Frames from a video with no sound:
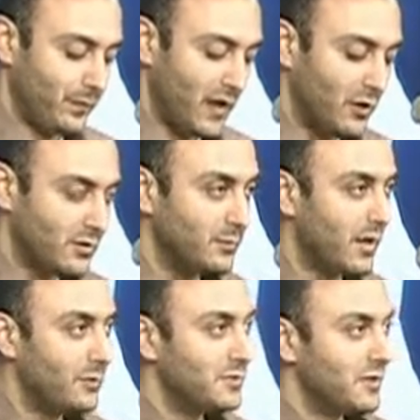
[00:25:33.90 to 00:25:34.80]
you know,
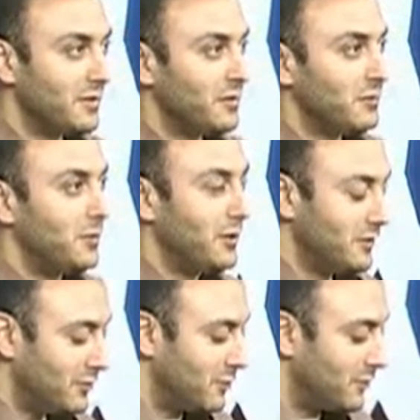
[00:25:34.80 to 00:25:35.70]
sometimes you run
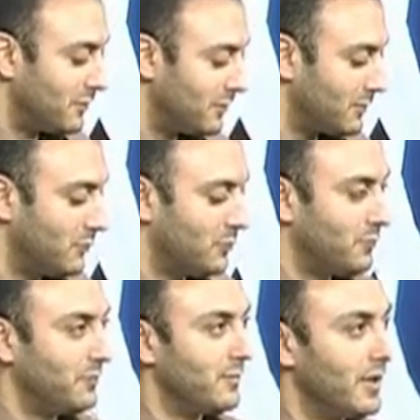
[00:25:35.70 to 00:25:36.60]
into
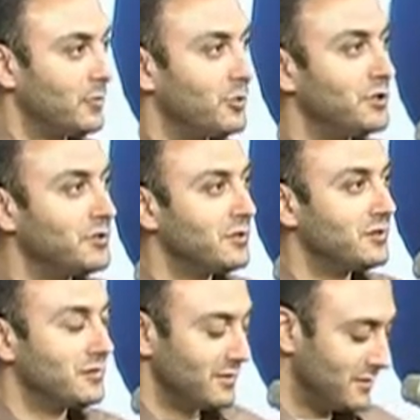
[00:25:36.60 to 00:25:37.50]
like
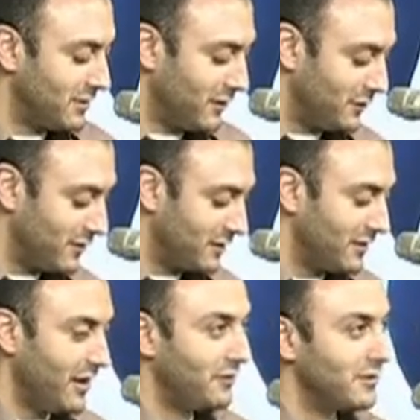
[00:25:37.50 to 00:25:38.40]
preachers and stuff. It's like they
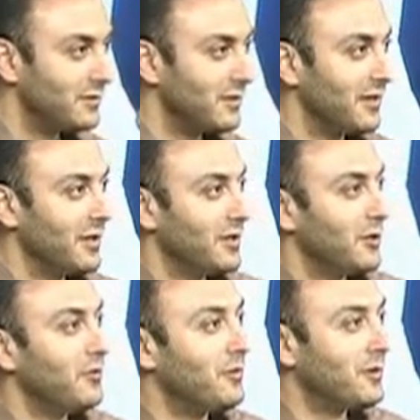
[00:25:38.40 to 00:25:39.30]
have this.
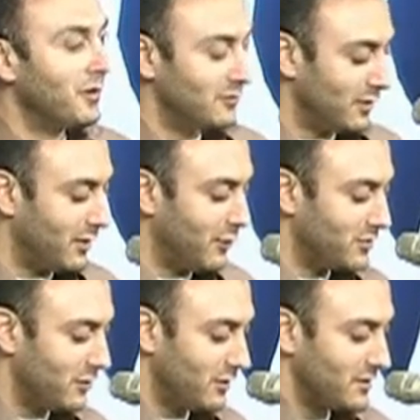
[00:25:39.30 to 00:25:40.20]
Have you ever gone to like a
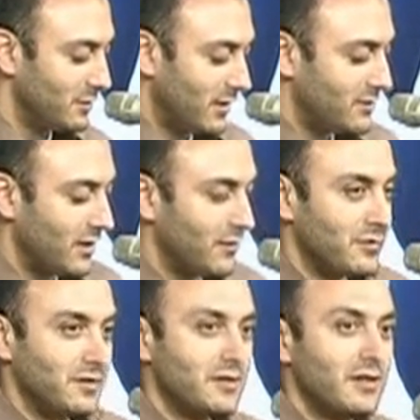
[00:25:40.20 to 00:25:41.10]
restaurant? Sometimes they have
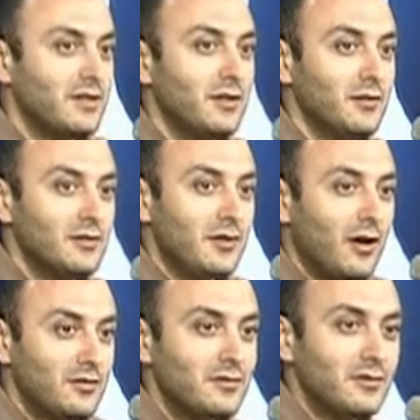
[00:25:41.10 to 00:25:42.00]
this like secret
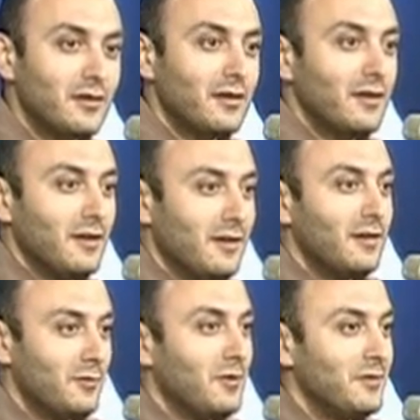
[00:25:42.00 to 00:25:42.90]
sauce.
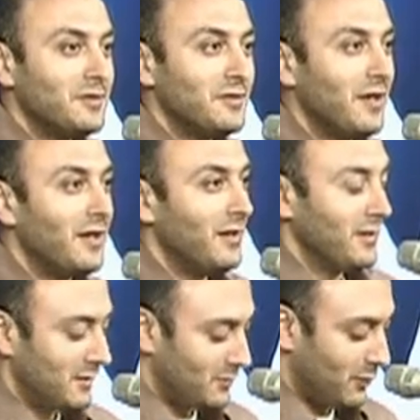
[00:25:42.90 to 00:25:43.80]
Have you ever seen that?
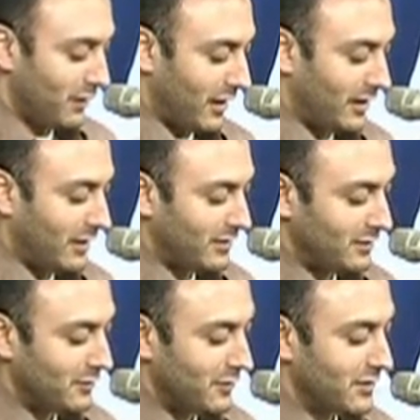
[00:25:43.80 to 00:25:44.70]
So I
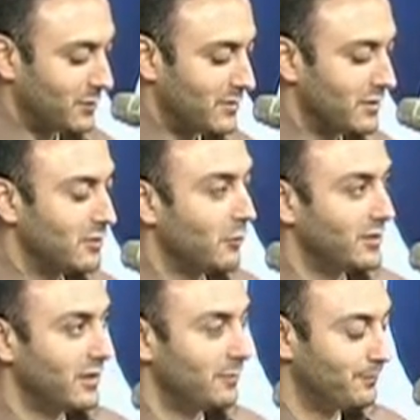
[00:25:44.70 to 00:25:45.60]
didn't really experience it till one
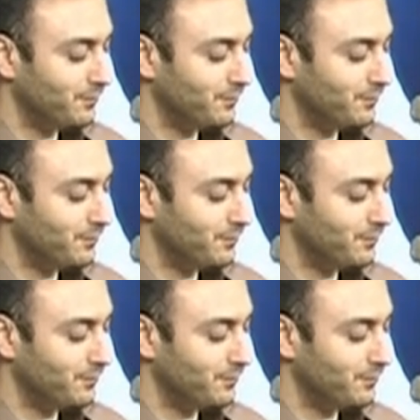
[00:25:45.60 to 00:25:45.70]
time